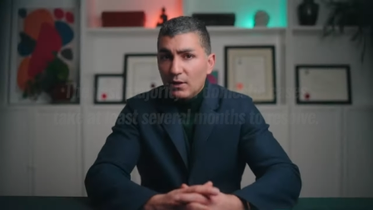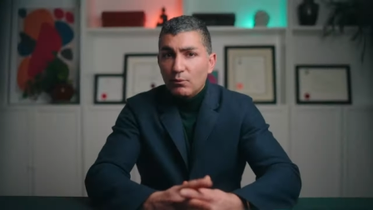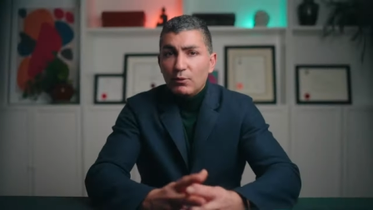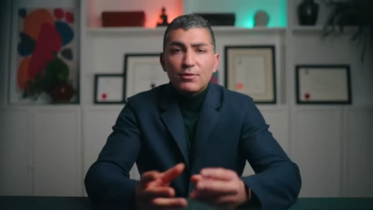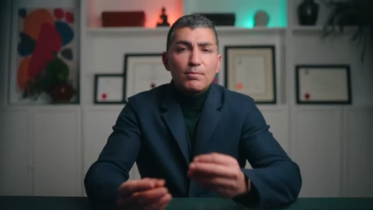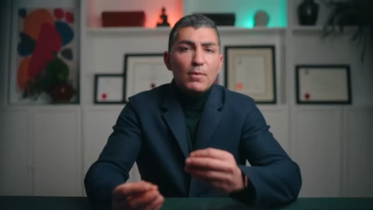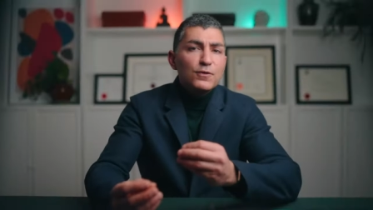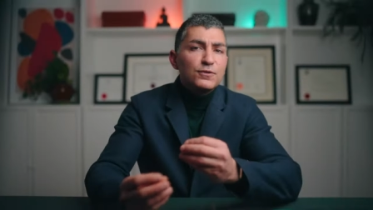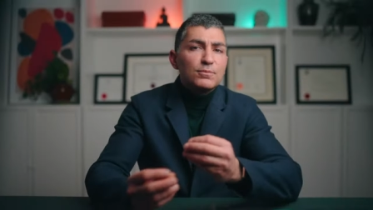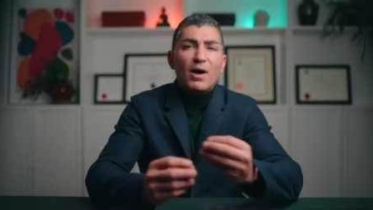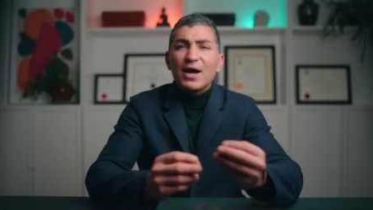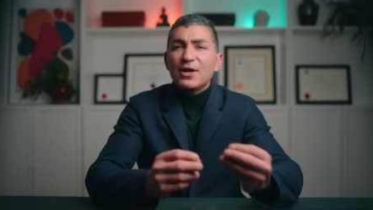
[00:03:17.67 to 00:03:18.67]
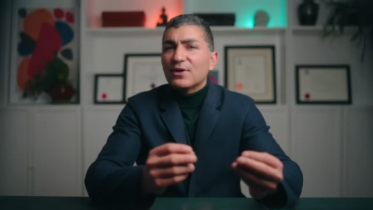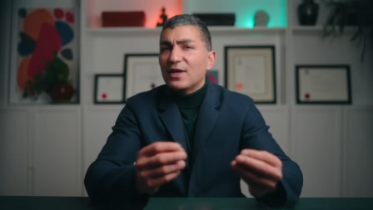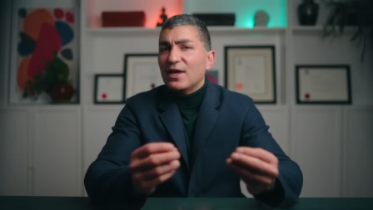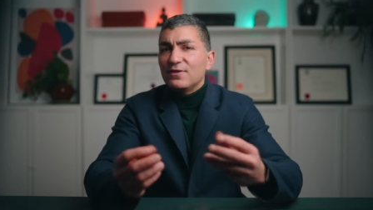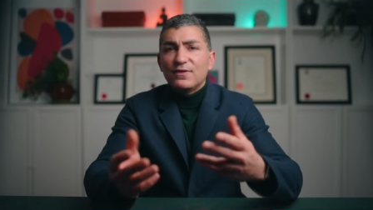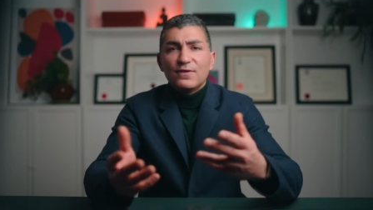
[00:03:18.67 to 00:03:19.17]
with most minor
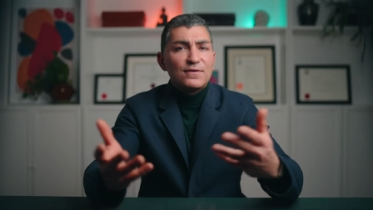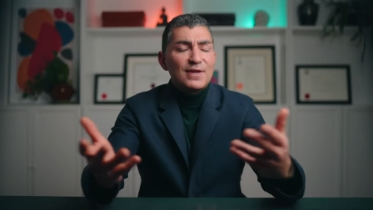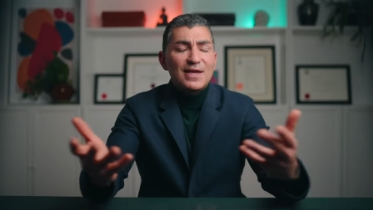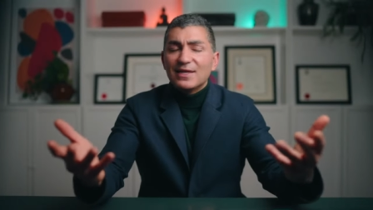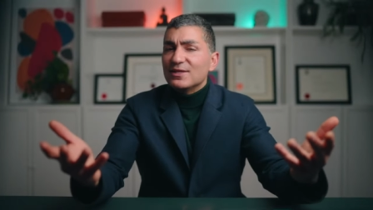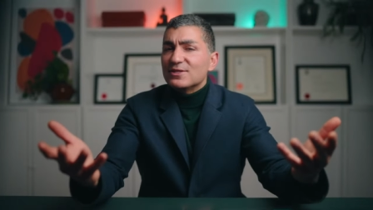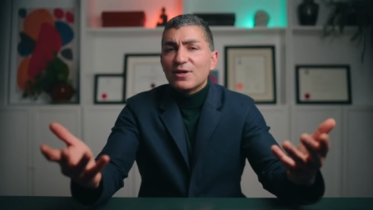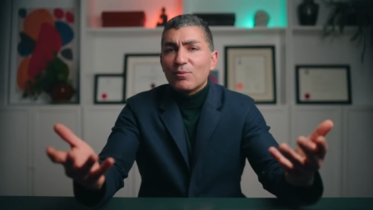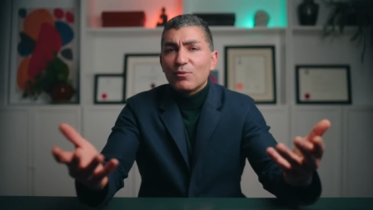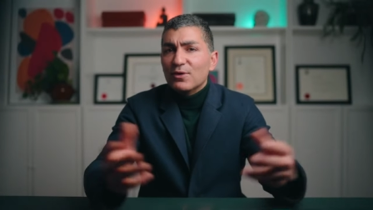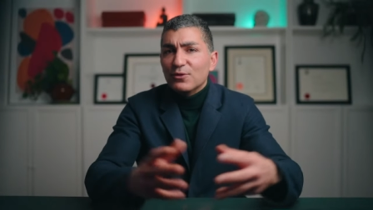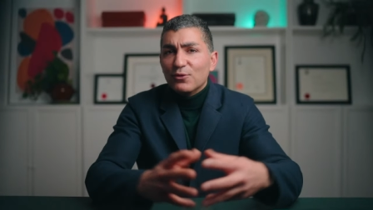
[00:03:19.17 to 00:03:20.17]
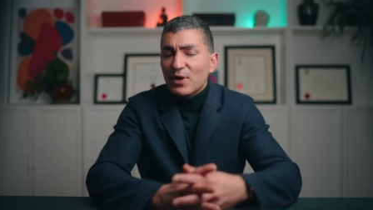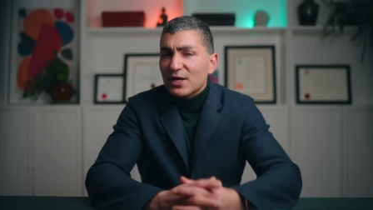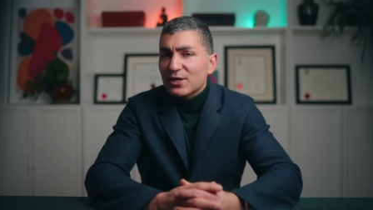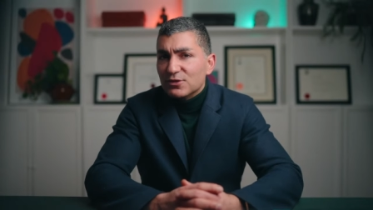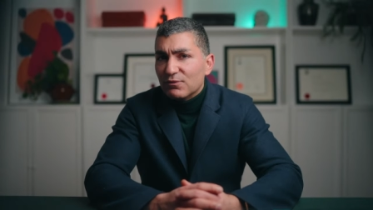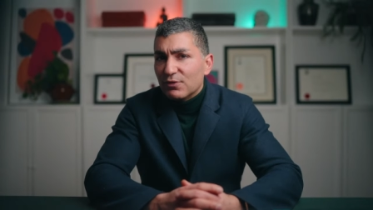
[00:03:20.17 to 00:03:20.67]
cases taking somewhere in the
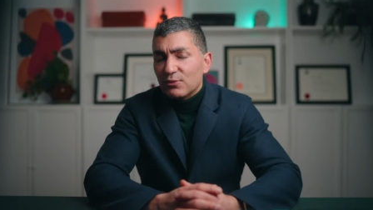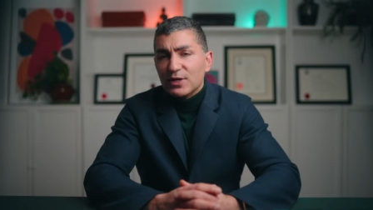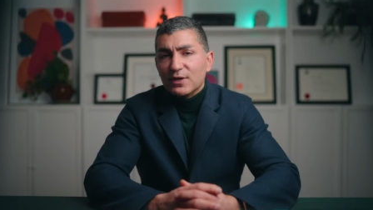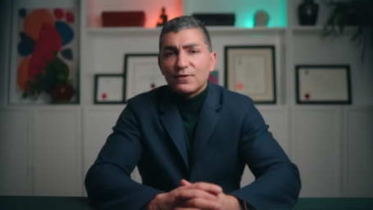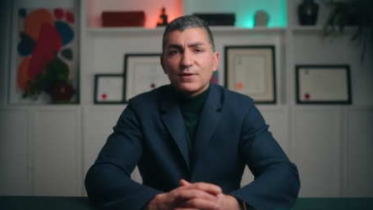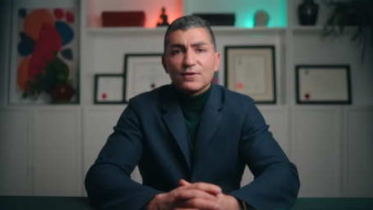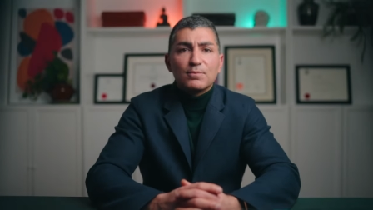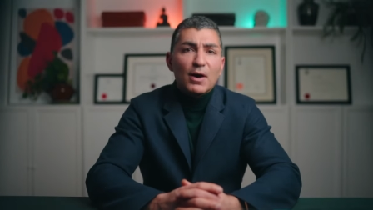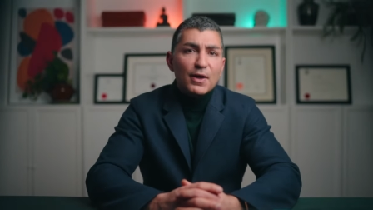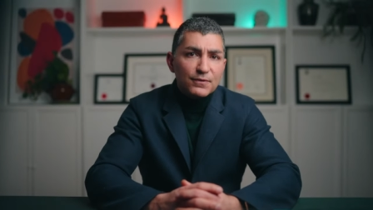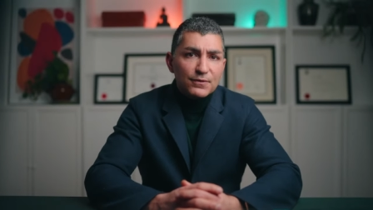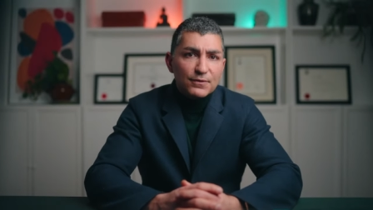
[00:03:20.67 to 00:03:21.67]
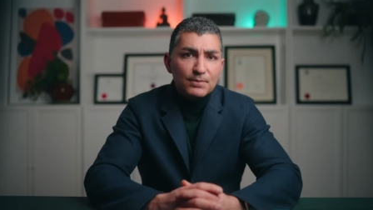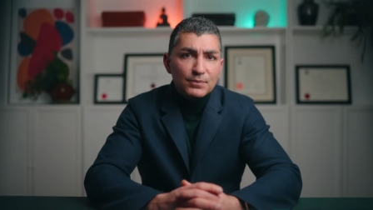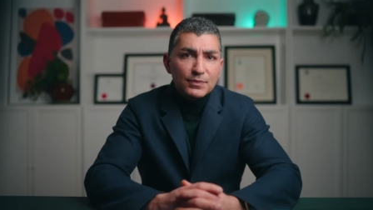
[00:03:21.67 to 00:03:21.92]
range of three to six months.